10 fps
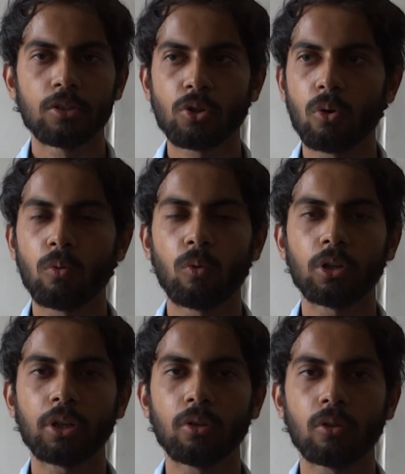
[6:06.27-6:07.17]
So
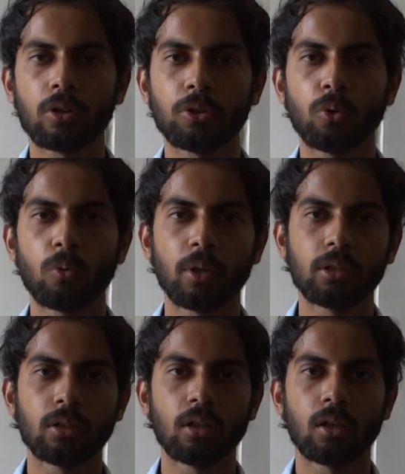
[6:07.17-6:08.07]
what you gonna do
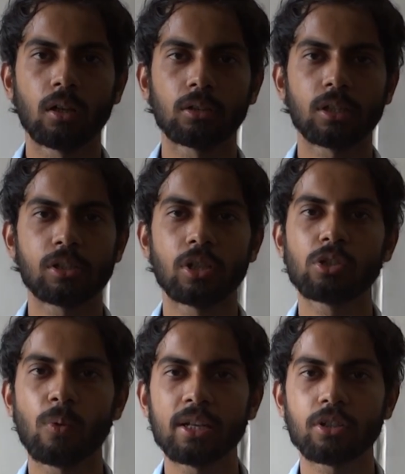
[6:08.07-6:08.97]
with such
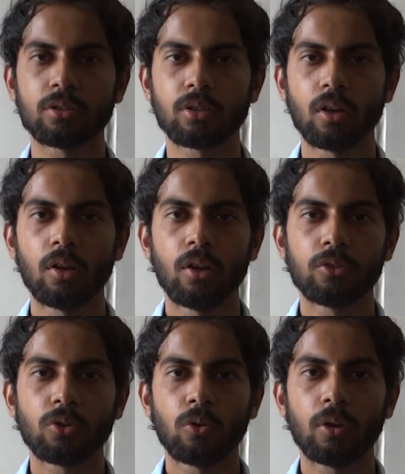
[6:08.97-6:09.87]
situations?
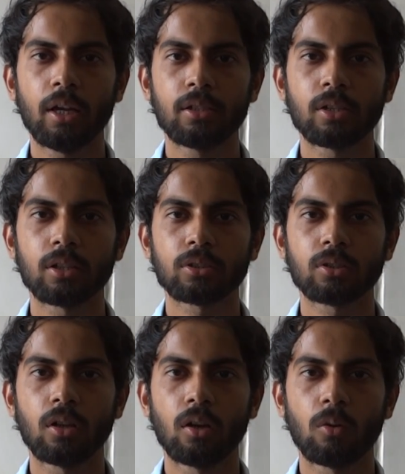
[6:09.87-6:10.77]
So he
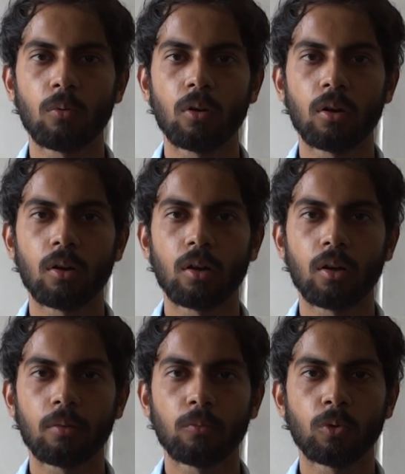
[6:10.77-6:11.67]
just
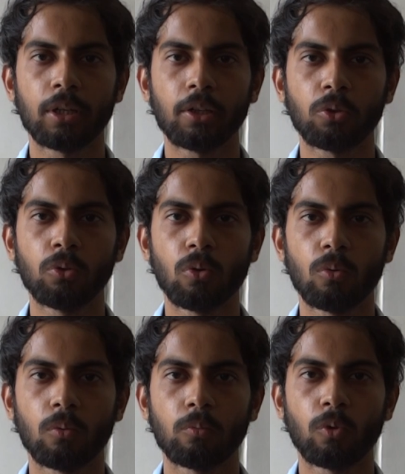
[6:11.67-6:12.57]
wanted to
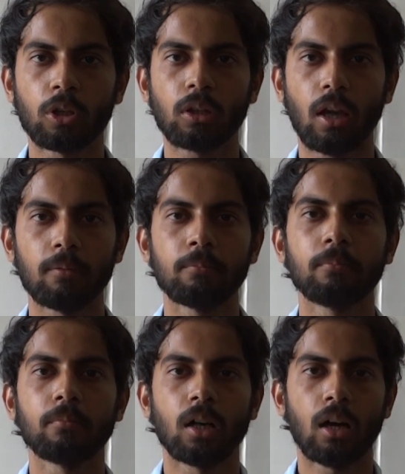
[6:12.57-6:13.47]
know what
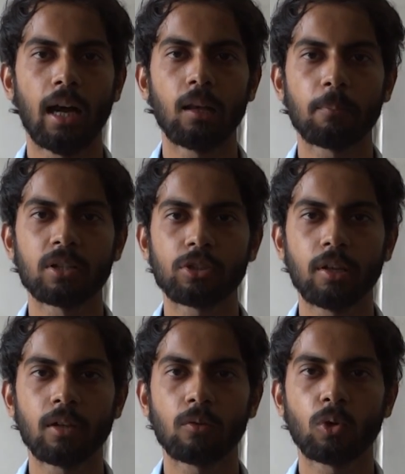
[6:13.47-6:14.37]
I'll
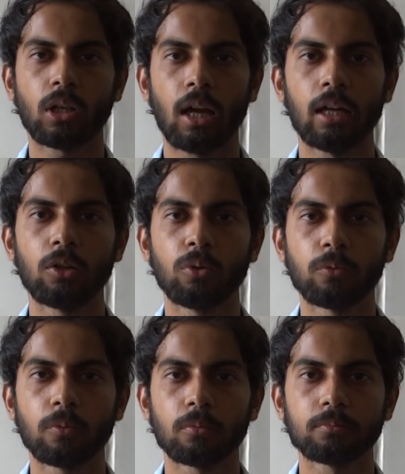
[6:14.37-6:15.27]
perceive and what I'll
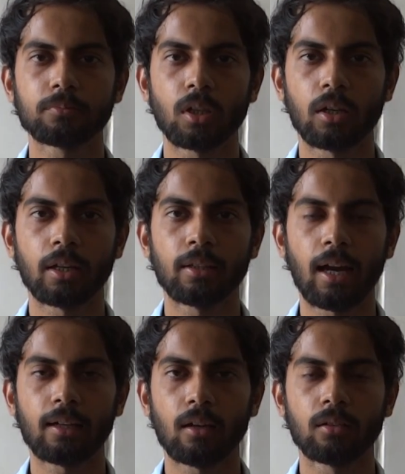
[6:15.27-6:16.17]
do in
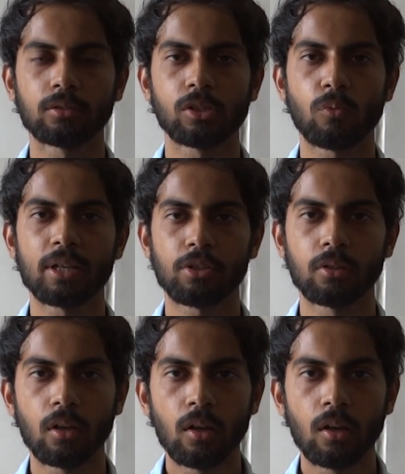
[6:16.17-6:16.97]
that situation.